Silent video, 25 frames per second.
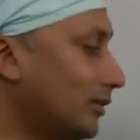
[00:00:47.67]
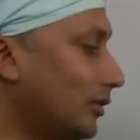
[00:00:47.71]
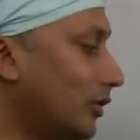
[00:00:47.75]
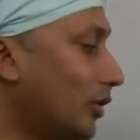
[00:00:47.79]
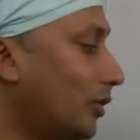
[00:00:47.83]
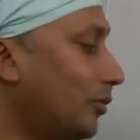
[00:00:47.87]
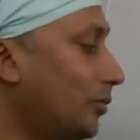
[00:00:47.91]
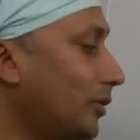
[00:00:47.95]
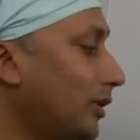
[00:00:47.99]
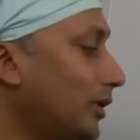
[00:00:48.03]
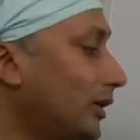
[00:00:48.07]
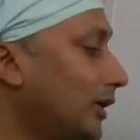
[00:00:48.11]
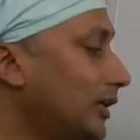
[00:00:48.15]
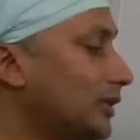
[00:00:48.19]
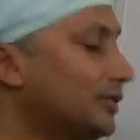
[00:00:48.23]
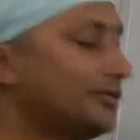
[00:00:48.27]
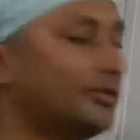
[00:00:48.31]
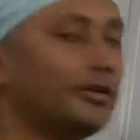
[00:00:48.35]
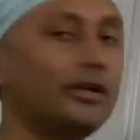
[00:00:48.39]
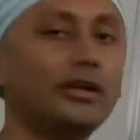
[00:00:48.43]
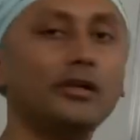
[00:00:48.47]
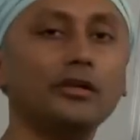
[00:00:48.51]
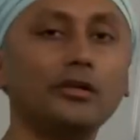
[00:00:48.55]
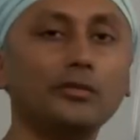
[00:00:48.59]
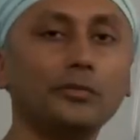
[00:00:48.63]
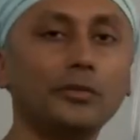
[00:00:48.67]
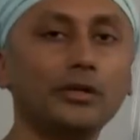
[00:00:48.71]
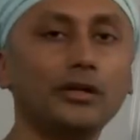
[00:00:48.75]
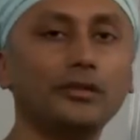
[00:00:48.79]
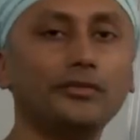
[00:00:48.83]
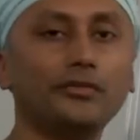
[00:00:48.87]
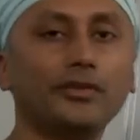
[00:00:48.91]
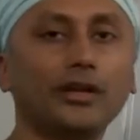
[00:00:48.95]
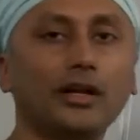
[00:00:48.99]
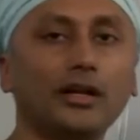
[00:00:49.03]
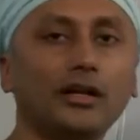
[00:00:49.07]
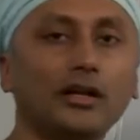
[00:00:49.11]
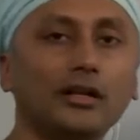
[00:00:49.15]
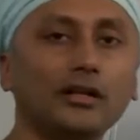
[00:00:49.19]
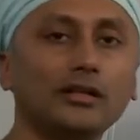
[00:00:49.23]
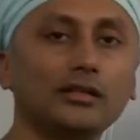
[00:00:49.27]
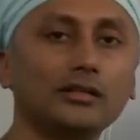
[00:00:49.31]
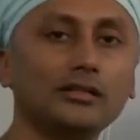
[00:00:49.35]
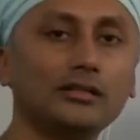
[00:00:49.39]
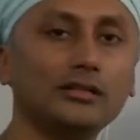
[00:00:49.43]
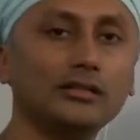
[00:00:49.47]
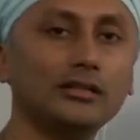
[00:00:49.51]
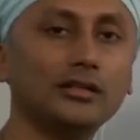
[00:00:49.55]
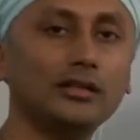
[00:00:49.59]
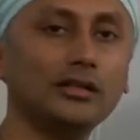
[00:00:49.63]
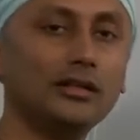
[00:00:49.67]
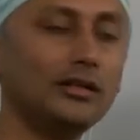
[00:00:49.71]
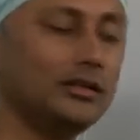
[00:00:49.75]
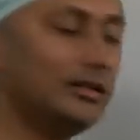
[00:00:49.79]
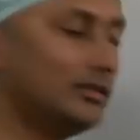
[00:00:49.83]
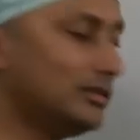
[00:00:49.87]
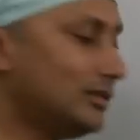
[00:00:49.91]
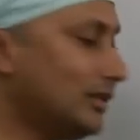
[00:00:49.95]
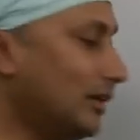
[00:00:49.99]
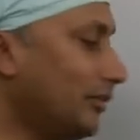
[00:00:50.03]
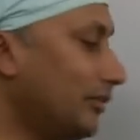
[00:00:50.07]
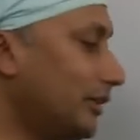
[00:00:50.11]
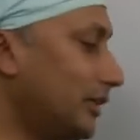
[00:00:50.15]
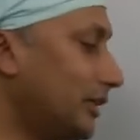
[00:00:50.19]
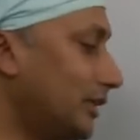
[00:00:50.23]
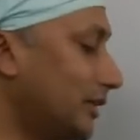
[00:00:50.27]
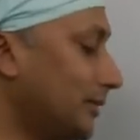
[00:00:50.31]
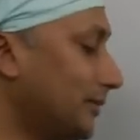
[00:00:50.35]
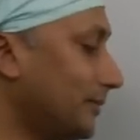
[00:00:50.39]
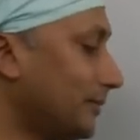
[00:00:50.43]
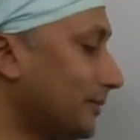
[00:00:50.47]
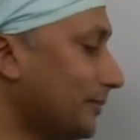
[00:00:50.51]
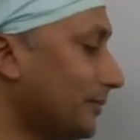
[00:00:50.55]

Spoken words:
Normal age for development of cataract is 70.